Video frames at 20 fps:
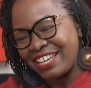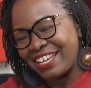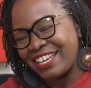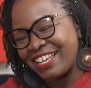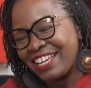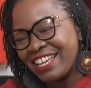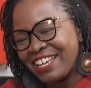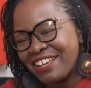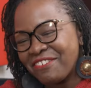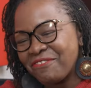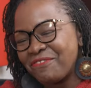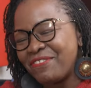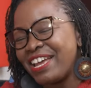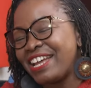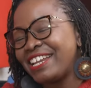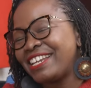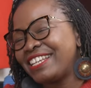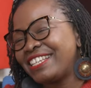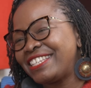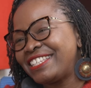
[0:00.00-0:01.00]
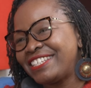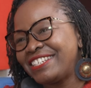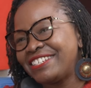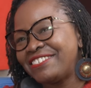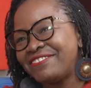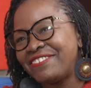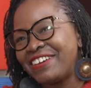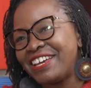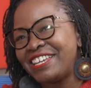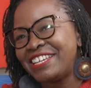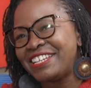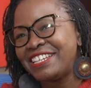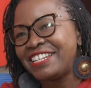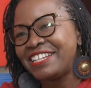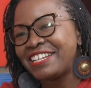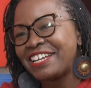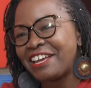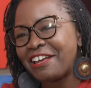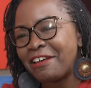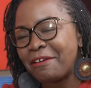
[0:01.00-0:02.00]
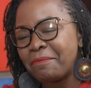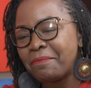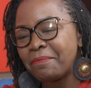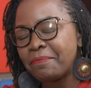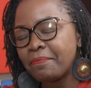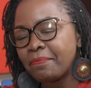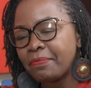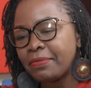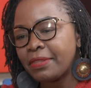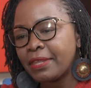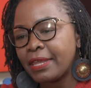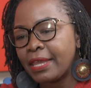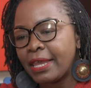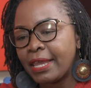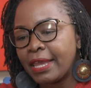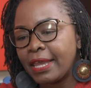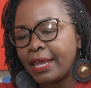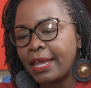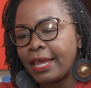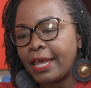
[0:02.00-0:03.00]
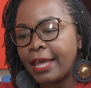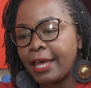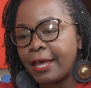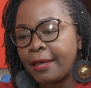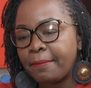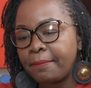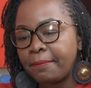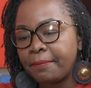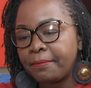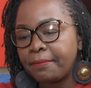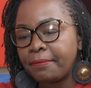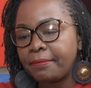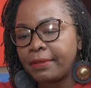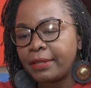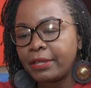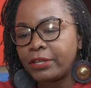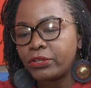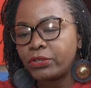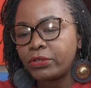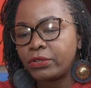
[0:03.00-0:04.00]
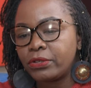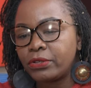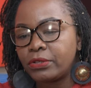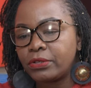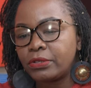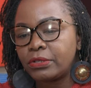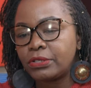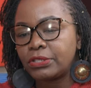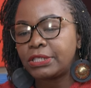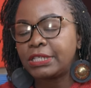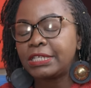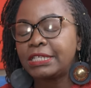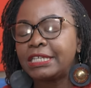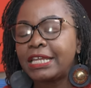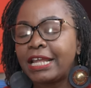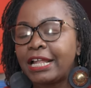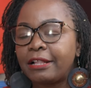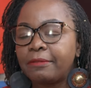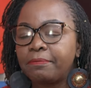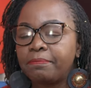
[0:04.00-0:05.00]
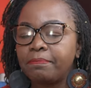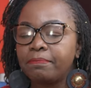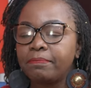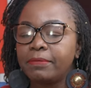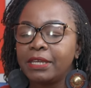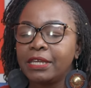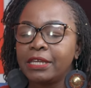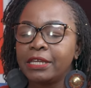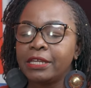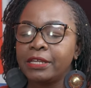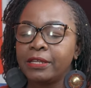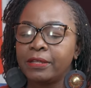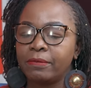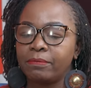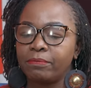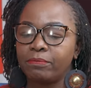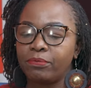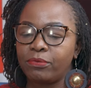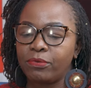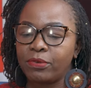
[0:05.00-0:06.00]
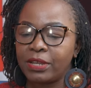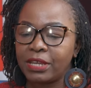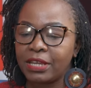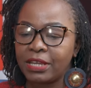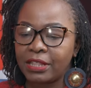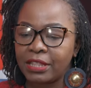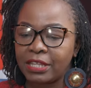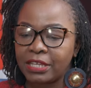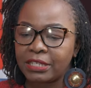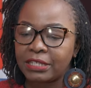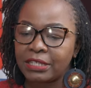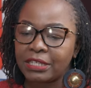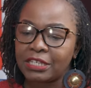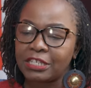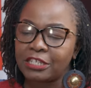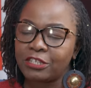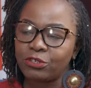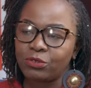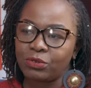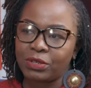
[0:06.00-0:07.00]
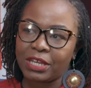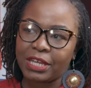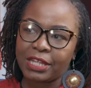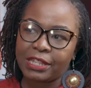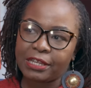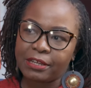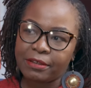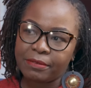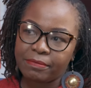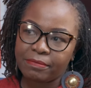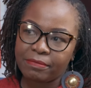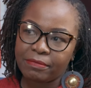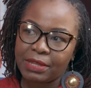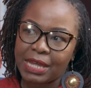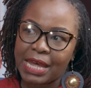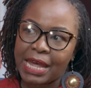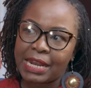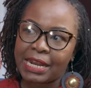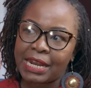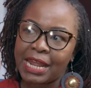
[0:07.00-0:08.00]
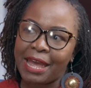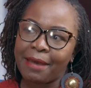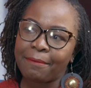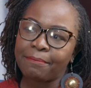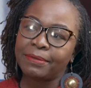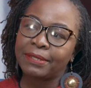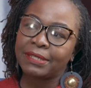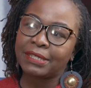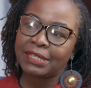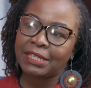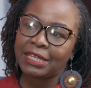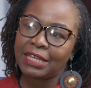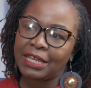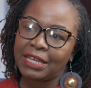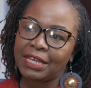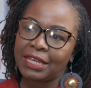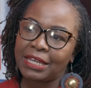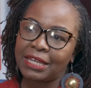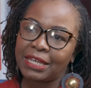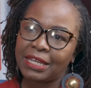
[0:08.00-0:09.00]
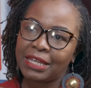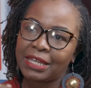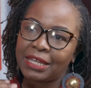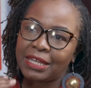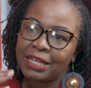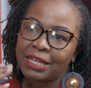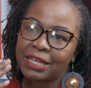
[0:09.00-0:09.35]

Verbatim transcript: uh, we understood why you didn't come. Yeah. Um, she's helped me bring these things together. Mm. And I'm seeing,